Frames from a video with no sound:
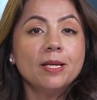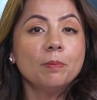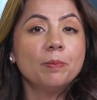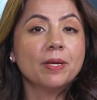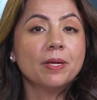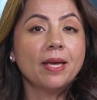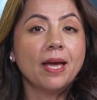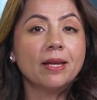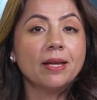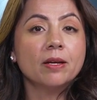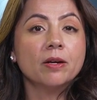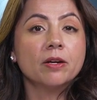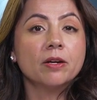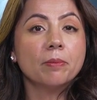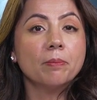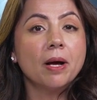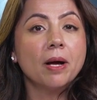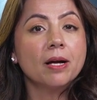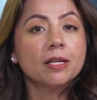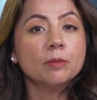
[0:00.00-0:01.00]
began her
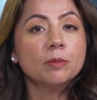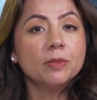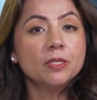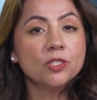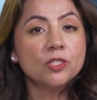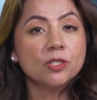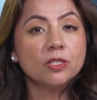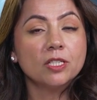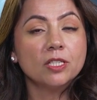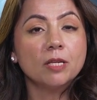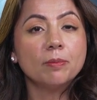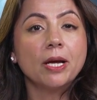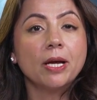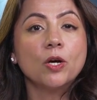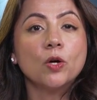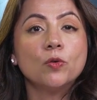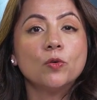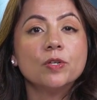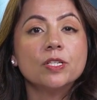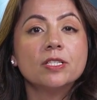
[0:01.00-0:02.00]
remarkable journey by
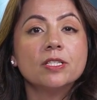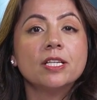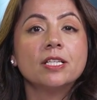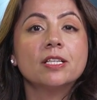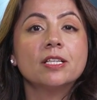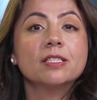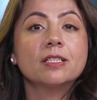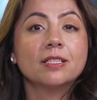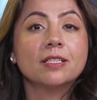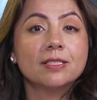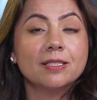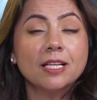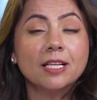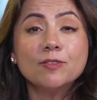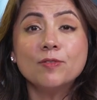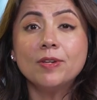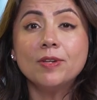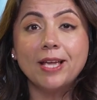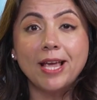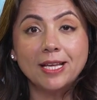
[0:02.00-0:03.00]
overseeing the
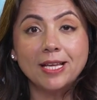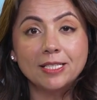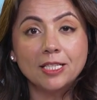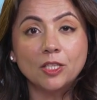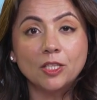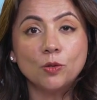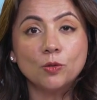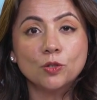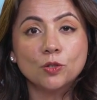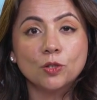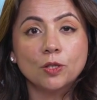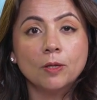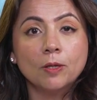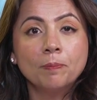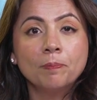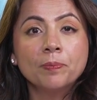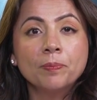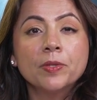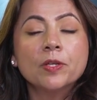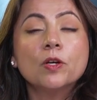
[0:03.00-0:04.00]
successful execution
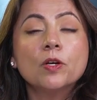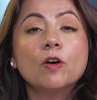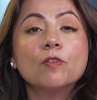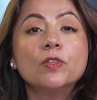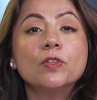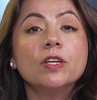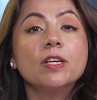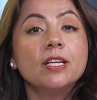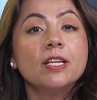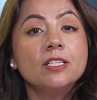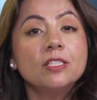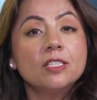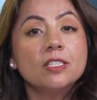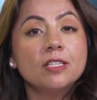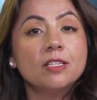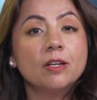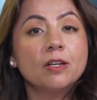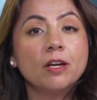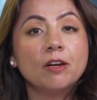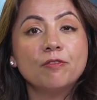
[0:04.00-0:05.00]
of the
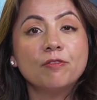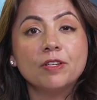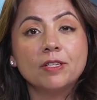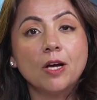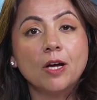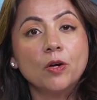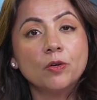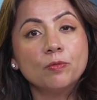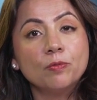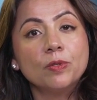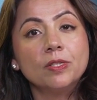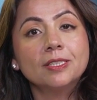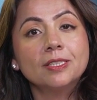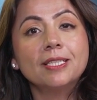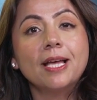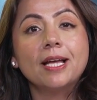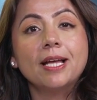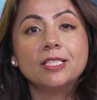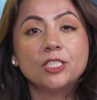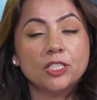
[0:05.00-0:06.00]
interior and fit-out works
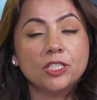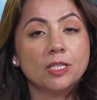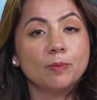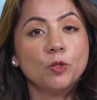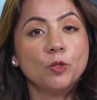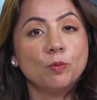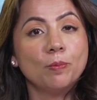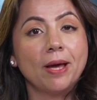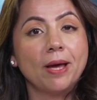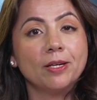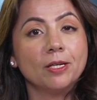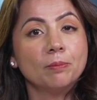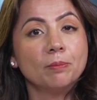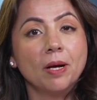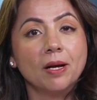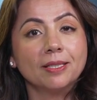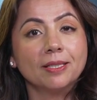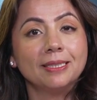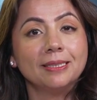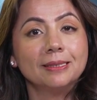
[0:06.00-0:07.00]
at JW Marriott
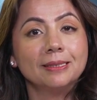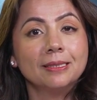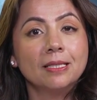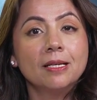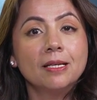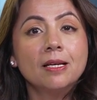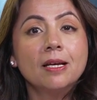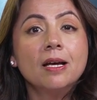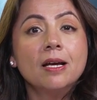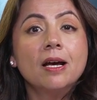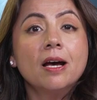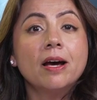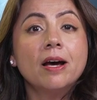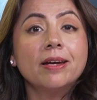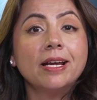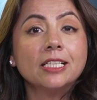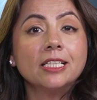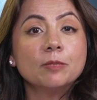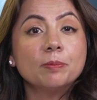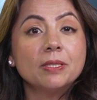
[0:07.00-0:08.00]
Marquis. Her
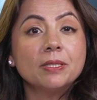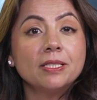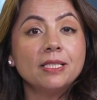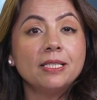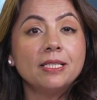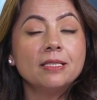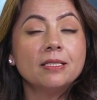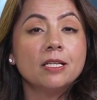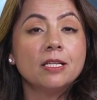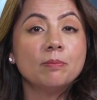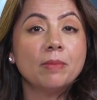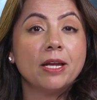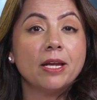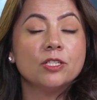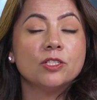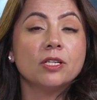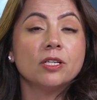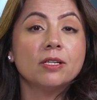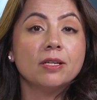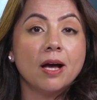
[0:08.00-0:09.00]
expertise in
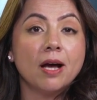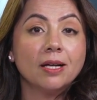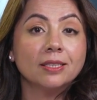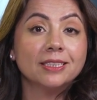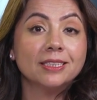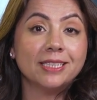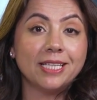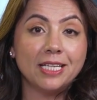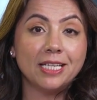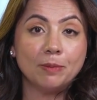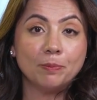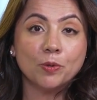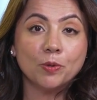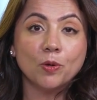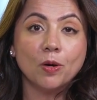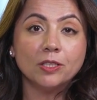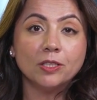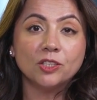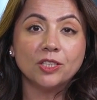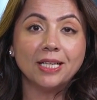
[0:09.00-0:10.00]
managing large-scale
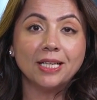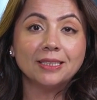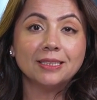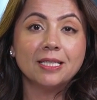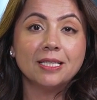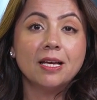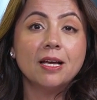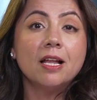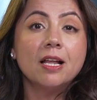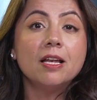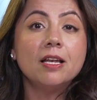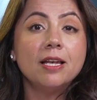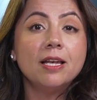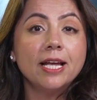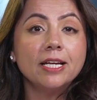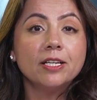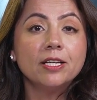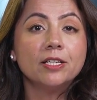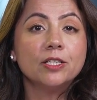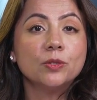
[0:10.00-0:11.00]
projects led
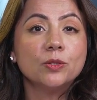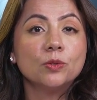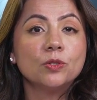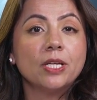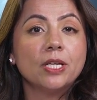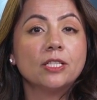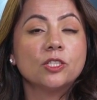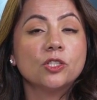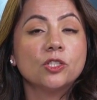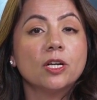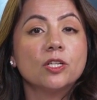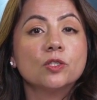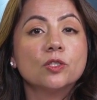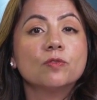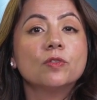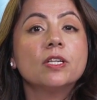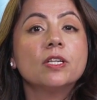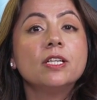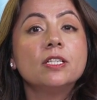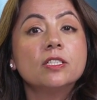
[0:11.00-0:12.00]
her to take charge of
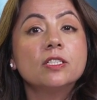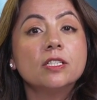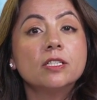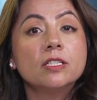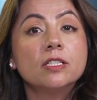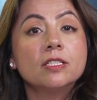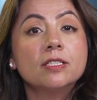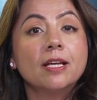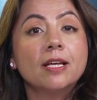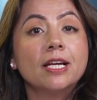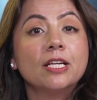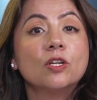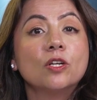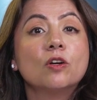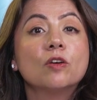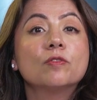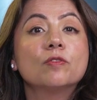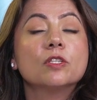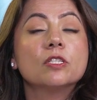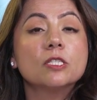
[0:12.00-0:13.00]
the interior design
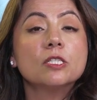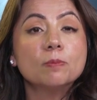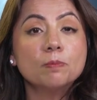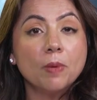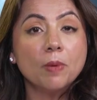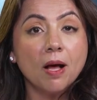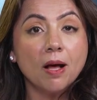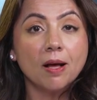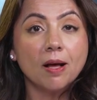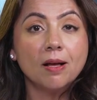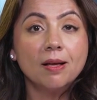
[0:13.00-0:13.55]
of the spa